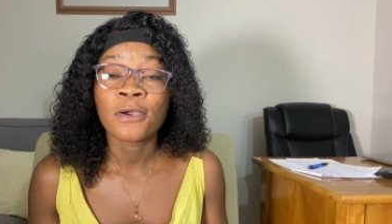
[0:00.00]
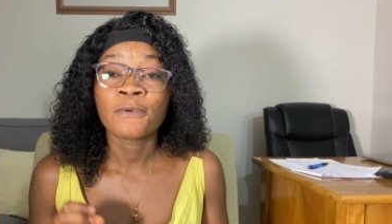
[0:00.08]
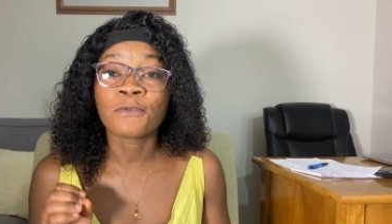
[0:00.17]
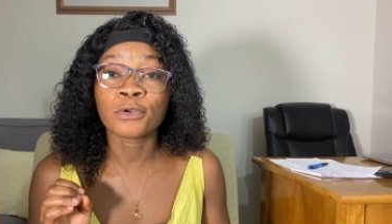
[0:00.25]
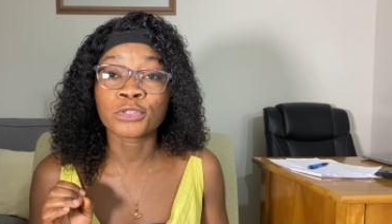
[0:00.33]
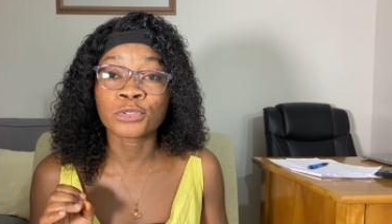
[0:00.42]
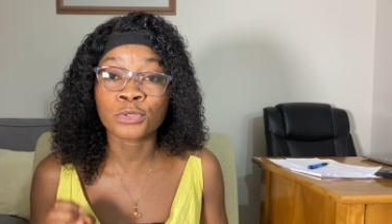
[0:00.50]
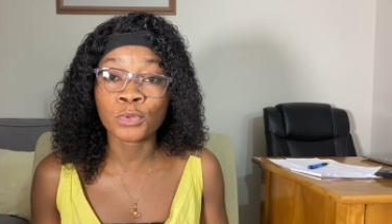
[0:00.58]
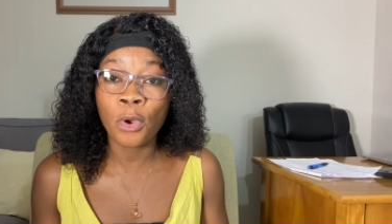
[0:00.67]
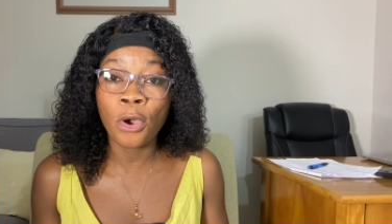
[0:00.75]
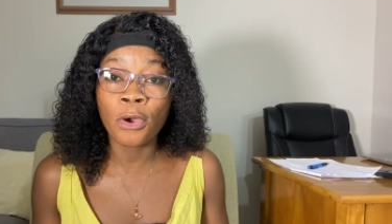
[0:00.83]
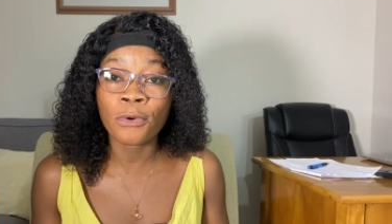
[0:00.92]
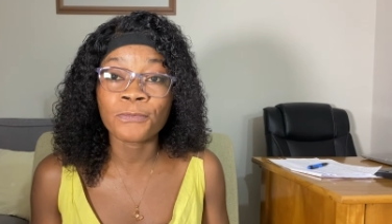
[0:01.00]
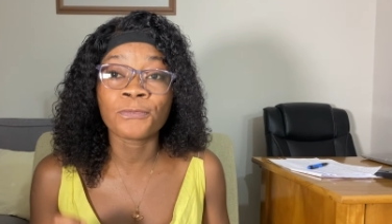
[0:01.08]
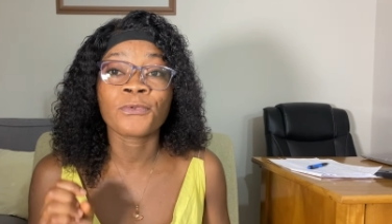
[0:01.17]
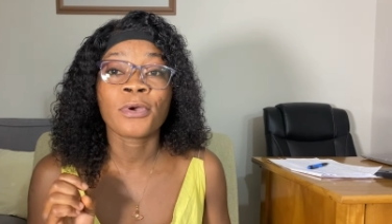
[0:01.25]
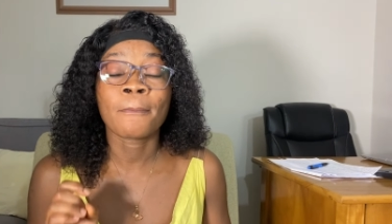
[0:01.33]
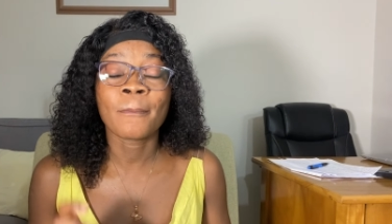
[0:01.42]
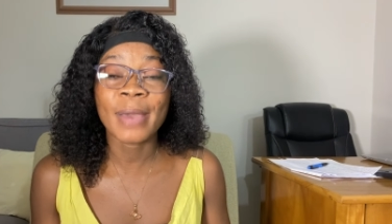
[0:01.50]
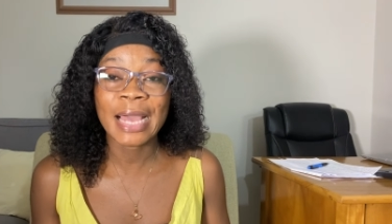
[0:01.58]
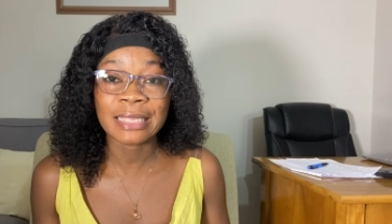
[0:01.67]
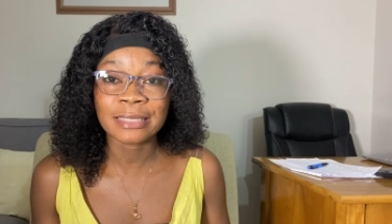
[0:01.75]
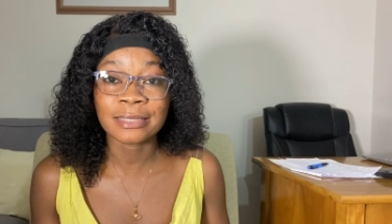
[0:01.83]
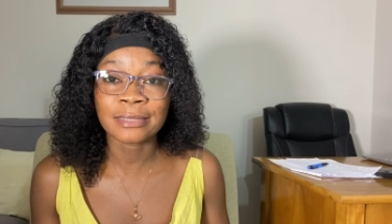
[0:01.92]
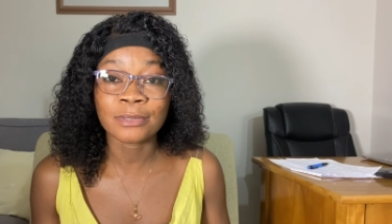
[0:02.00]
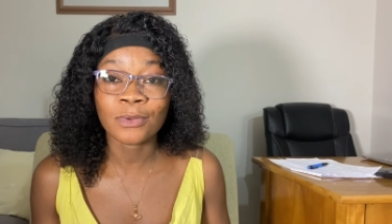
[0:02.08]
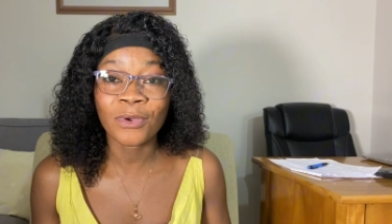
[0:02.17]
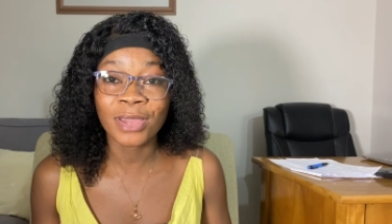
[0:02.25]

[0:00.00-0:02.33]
for 12 months.